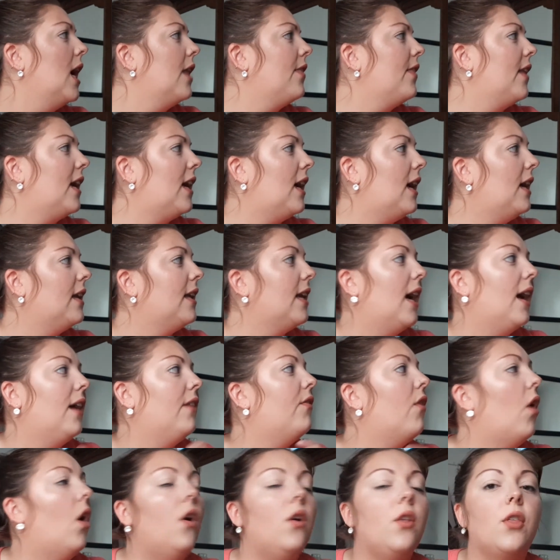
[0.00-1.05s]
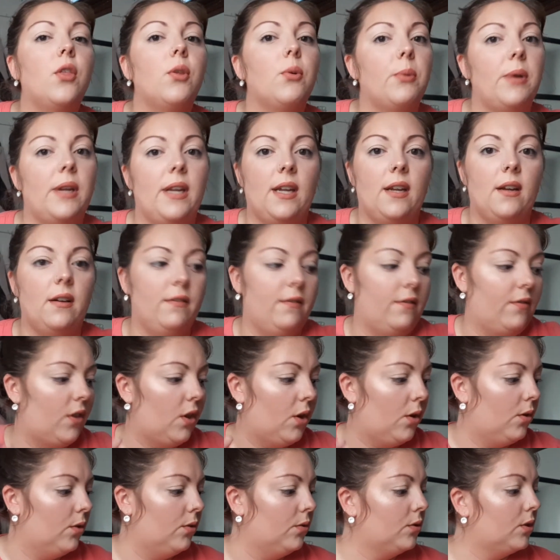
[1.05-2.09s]
I have all three of
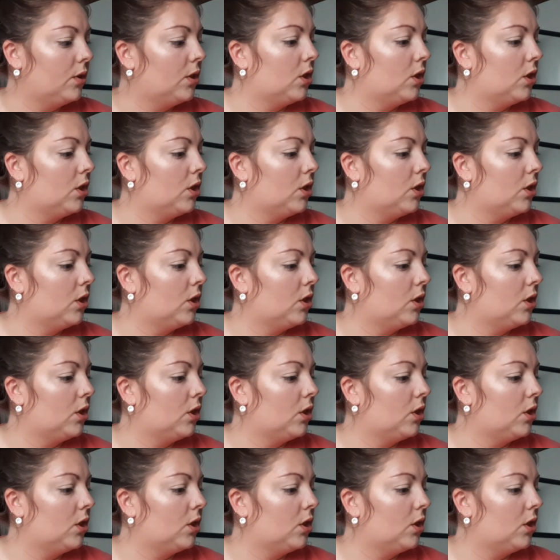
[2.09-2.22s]
those.